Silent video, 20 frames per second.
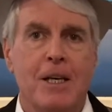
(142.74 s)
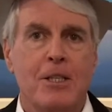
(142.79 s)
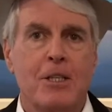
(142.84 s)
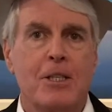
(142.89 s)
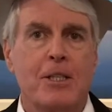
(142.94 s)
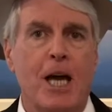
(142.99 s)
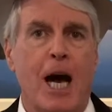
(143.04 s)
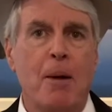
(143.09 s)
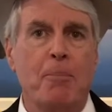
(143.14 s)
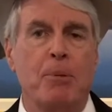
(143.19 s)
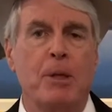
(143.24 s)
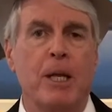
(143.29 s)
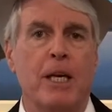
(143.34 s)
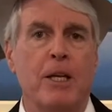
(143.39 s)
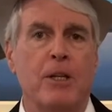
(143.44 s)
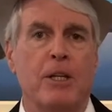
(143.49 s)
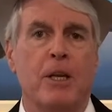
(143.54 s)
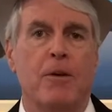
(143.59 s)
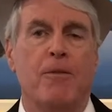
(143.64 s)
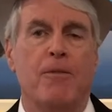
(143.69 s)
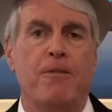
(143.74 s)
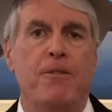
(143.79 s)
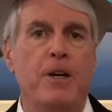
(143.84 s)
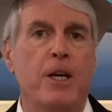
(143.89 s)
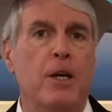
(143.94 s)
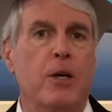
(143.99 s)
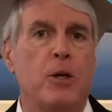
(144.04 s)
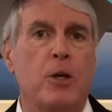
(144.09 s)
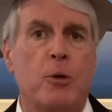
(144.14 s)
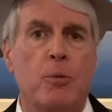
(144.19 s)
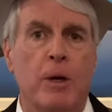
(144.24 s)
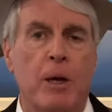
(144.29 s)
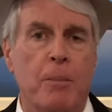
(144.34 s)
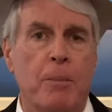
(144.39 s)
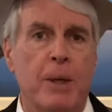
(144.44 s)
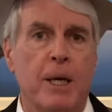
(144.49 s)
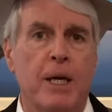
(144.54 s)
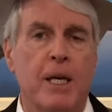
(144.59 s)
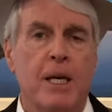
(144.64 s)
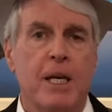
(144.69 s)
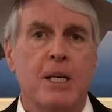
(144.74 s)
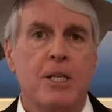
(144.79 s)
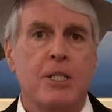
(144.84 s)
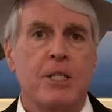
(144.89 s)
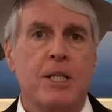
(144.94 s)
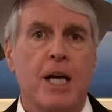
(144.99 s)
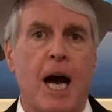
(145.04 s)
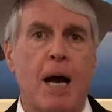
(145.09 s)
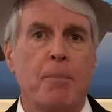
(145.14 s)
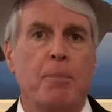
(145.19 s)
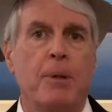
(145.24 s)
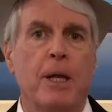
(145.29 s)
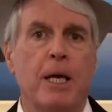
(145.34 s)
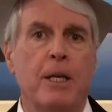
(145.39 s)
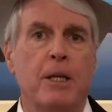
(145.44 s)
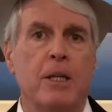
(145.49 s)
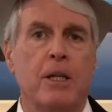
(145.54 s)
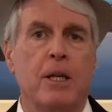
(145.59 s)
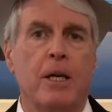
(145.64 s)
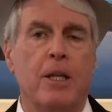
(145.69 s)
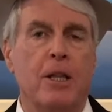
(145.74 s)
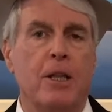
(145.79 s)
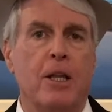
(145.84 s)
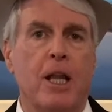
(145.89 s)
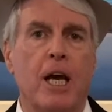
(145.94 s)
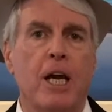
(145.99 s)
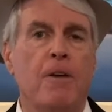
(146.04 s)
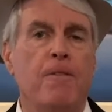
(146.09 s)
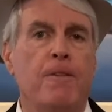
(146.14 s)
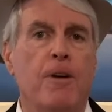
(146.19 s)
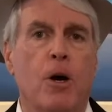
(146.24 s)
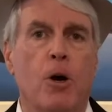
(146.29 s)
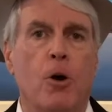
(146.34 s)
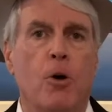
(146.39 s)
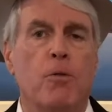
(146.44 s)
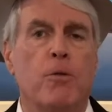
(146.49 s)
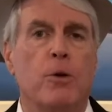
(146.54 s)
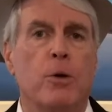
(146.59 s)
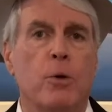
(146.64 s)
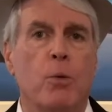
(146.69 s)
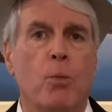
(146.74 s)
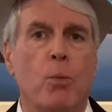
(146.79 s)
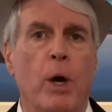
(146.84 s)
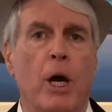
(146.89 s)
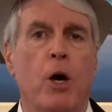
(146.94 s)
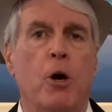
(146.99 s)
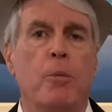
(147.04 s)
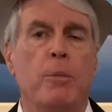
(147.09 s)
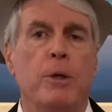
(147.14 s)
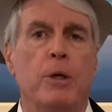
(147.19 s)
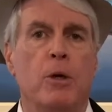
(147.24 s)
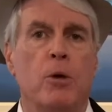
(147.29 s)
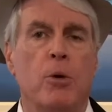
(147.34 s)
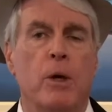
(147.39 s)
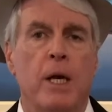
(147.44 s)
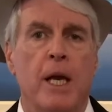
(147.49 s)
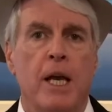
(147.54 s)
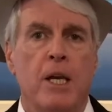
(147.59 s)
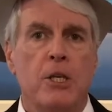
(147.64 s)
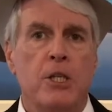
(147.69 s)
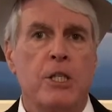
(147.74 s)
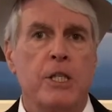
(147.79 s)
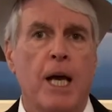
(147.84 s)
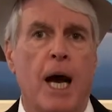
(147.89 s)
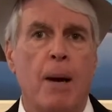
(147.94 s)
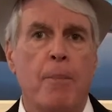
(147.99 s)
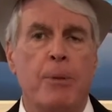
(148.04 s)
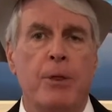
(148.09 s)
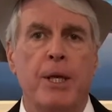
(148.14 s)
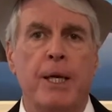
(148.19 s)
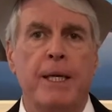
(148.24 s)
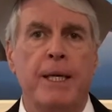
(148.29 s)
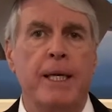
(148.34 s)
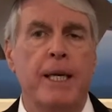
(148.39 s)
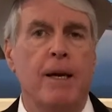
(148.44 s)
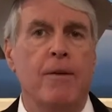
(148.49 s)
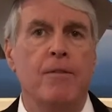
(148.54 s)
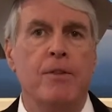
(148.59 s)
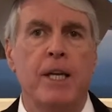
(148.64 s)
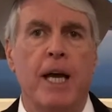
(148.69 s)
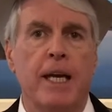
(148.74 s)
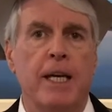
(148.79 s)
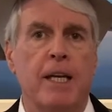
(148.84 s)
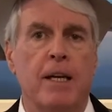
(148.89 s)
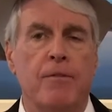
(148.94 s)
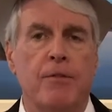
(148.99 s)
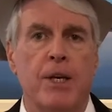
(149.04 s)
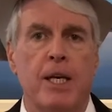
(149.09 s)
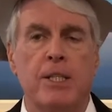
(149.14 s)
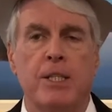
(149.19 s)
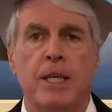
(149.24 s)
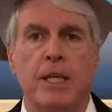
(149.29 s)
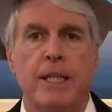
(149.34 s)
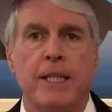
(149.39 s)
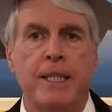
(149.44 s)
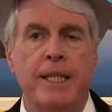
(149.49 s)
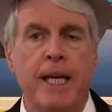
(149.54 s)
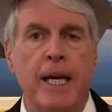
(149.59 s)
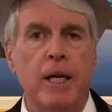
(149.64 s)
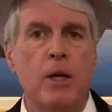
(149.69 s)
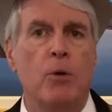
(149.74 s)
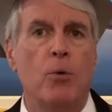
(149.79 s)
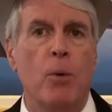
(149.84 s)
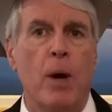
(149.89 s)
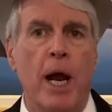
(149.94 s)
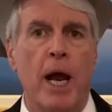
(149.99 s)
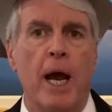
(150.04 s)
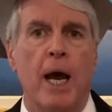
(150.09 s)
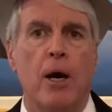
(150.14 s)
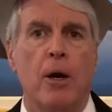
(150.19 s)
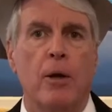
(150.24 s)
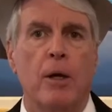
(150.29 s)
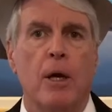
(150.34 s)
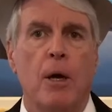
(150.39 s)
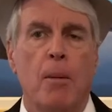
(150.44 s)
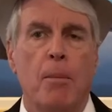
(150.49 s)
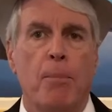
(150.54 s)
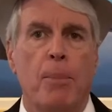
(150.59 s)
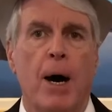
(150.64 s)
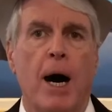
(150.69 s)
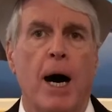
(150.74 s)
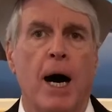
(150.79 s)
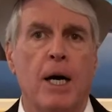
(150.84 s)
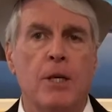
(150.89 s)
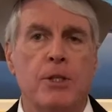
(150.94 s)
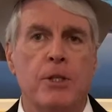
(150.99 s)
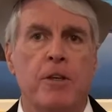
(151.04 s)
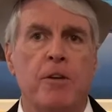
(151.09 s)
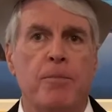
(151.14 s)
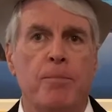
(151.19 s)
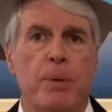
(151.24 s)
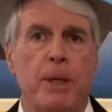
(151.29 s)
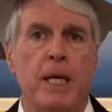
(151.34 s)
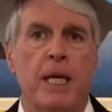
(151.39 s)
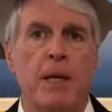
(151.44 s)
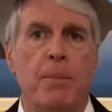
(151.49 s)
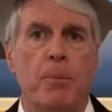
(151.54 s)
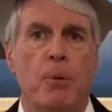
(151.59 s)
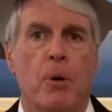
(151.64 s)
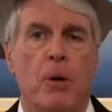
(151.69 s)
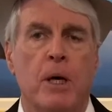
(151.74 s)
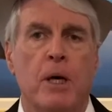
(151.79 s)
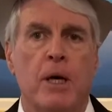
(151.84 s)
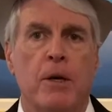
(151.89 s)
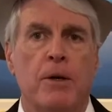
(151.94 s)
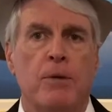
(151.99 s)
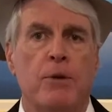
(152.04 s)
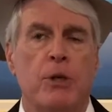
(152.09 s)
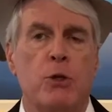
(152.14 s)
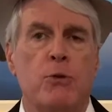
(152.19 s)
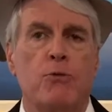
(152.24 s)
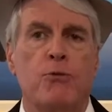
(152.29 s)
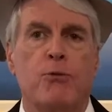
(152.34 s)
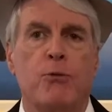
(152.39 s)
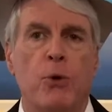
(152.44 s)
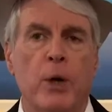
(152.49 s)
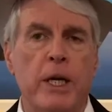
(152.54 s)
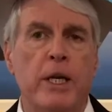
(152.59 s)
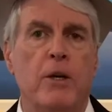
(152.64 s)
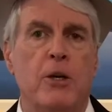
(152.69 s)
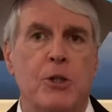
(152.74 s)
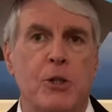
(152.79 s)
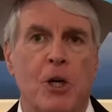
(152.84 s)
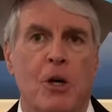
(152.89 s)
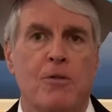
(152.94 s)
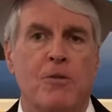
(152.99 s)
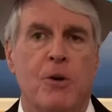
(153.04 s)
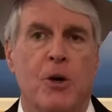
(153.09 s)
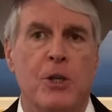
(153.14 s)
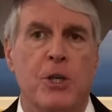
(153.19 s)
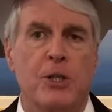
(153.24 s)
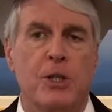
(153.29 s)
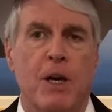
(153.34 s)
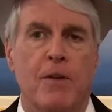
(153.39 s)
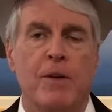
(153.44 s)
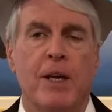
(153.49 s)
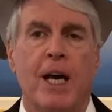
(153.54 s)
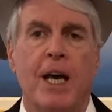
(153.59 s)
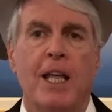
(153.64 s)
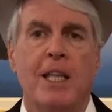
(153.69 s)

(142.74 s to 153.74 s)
Stop letting the fear grip you. Stop letting life overwhelm you. Stop thinking of negative things and get around positive people. Just free yourself of all this stuff.